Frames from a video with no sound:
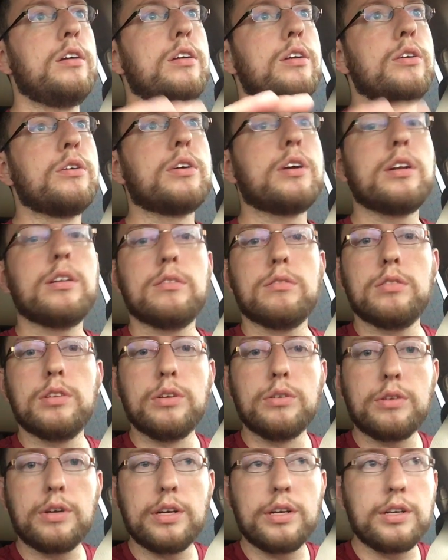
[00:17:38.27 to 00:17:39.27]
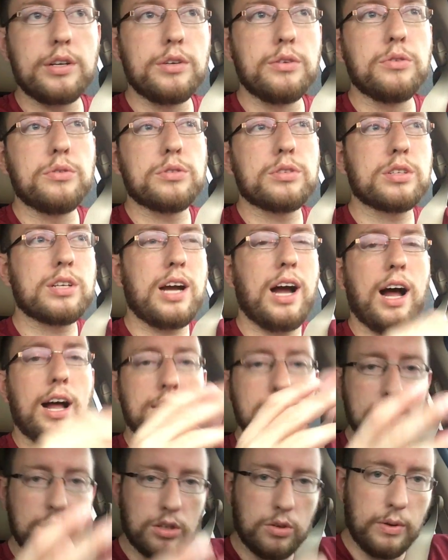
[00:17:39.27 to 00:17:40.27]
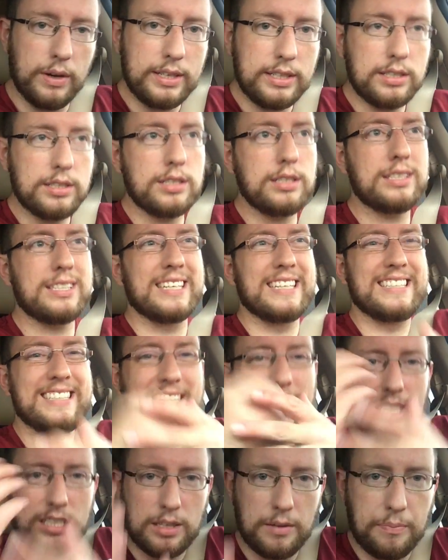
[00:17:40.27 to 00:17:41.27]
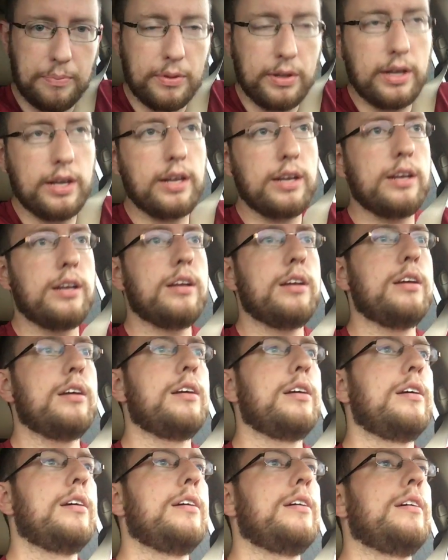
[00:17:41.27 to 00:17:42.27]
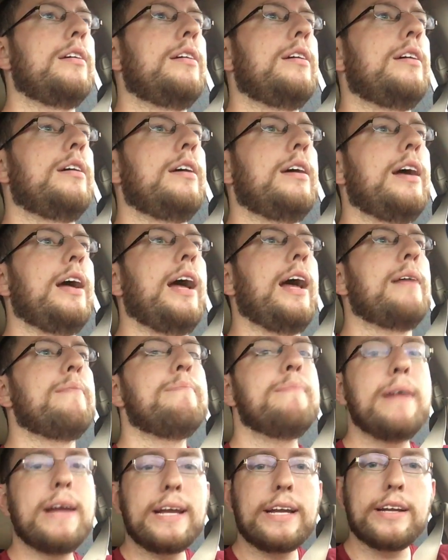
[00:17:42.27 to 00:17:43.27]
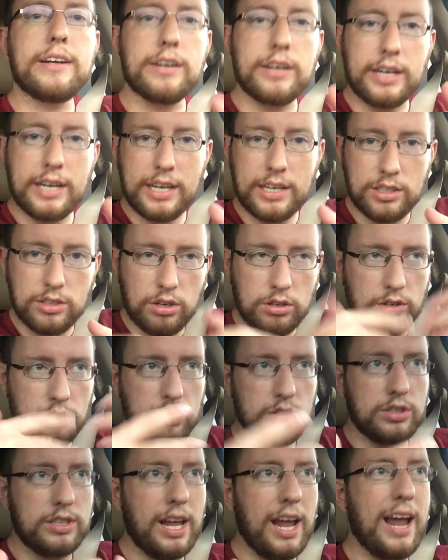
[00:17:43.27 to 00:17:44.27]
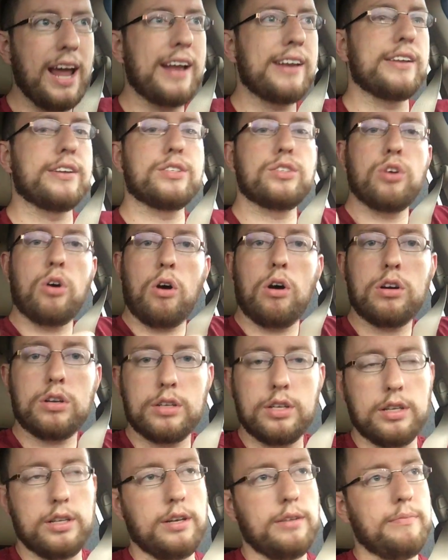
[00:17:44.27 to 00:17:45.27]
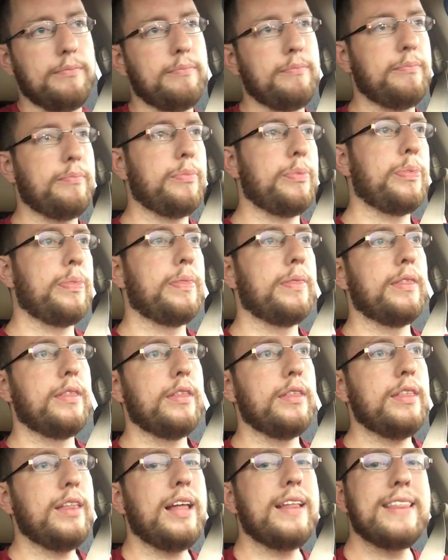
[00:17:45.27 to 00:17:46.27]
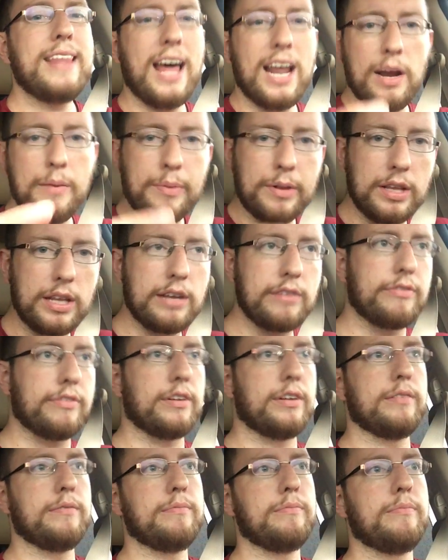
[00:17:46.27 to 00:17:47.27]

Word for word: you can you can use consequences and discipline and make your kids understand and talk to them that i believe in